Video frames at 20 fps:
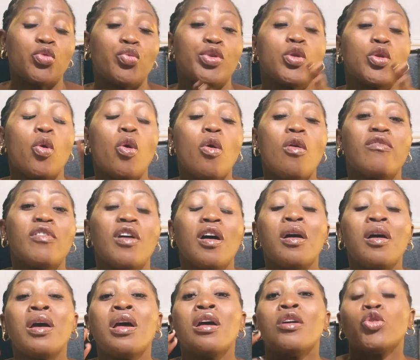with
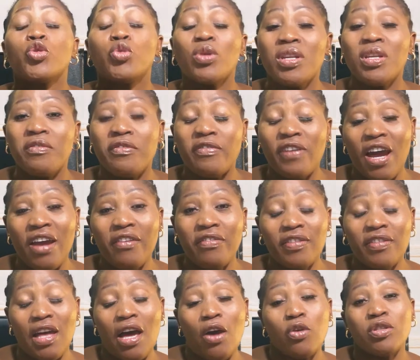over twenty-five
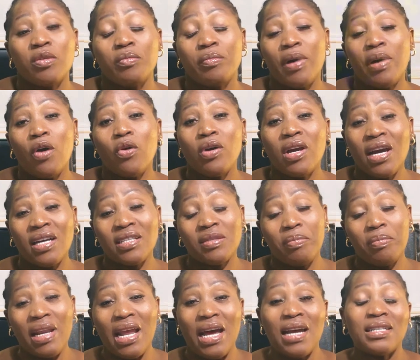thousand
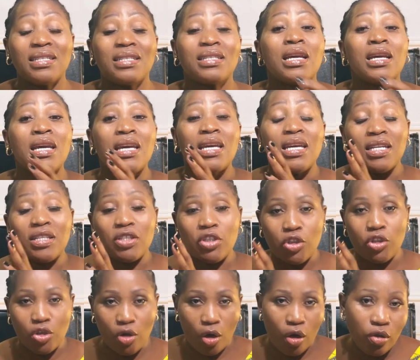biogas plants
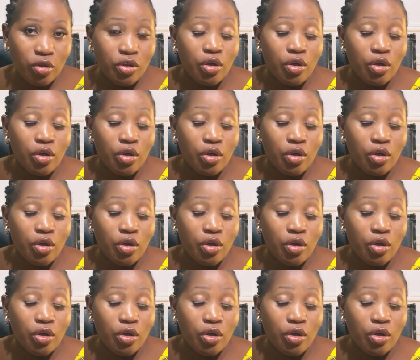installed